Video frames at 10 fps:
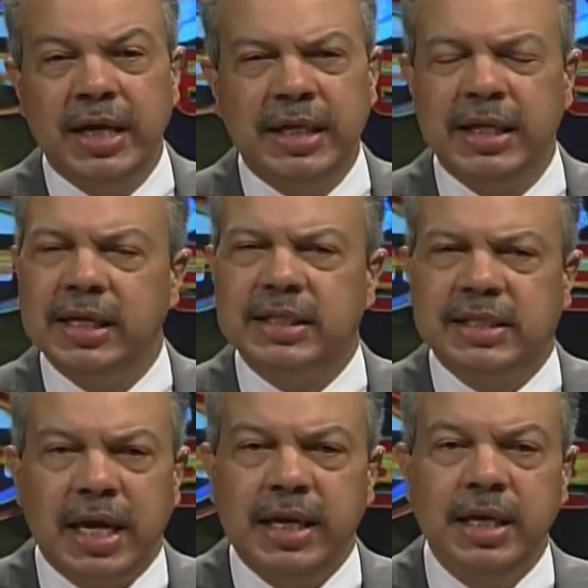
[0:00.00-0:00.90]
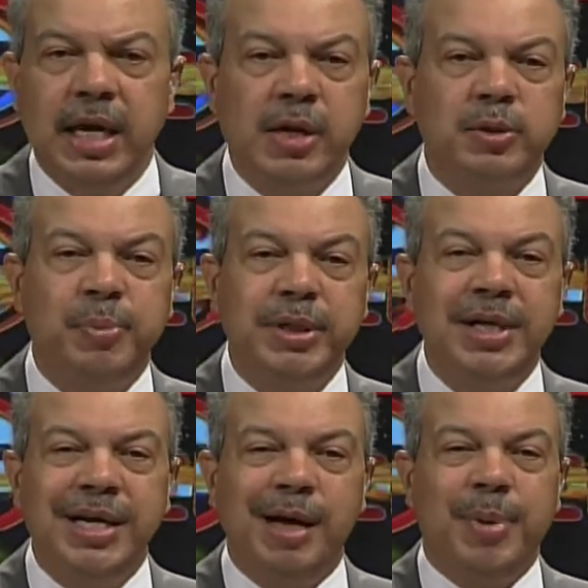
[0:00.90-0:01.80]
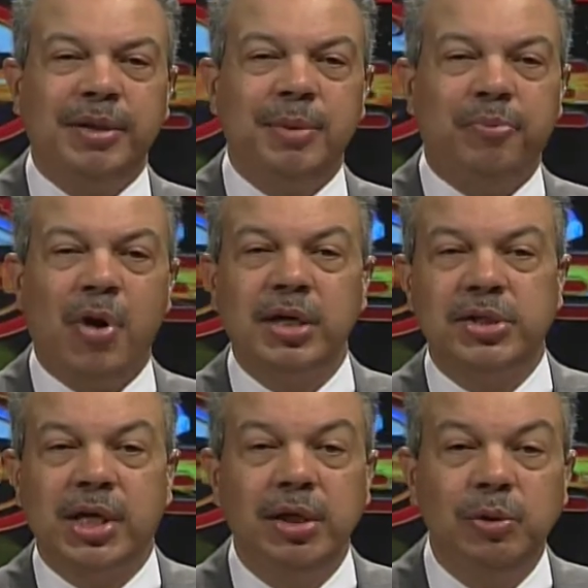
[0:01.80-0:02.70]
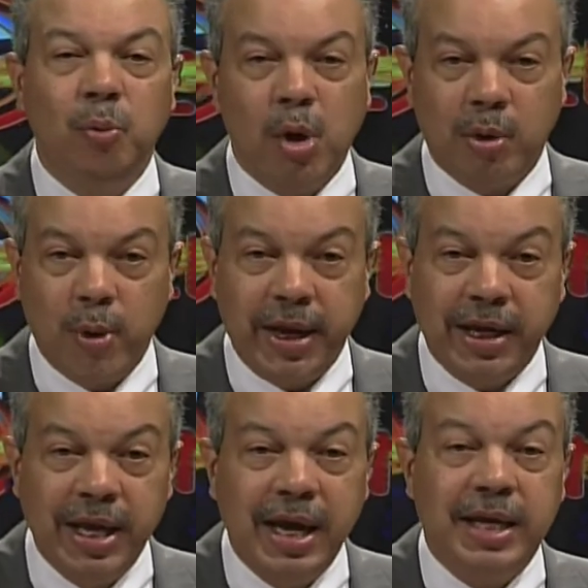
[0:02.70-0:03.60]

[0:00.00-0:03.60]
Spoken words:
and an exciting announcement about the Bronx-Kill waterway,